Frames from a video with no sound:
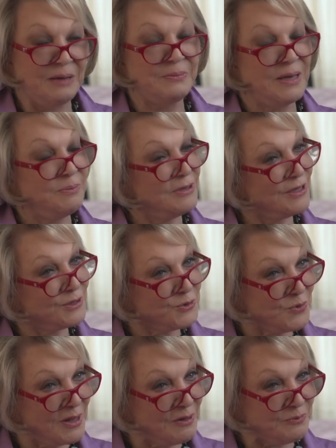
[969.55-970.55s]
Maybe they're
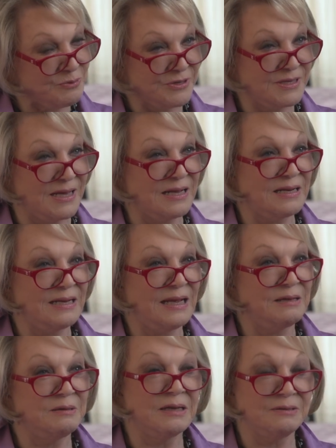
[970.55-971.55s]
twelve percent.
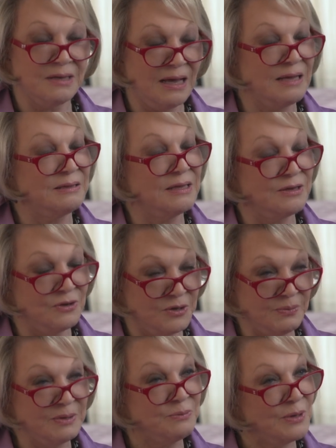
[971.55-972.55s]
And, and they're going to
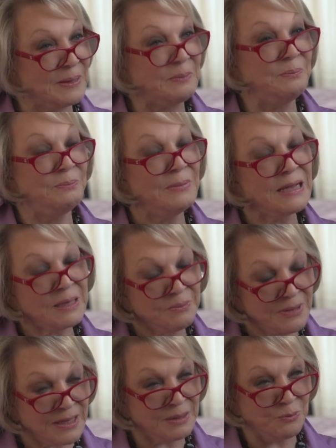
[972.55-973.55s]
be many,
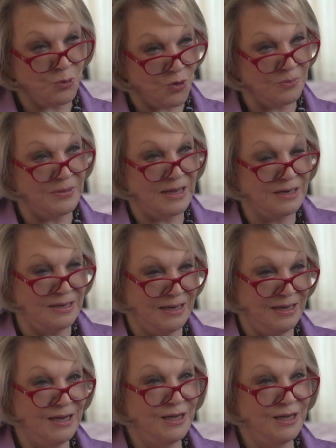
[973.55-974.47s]
many more men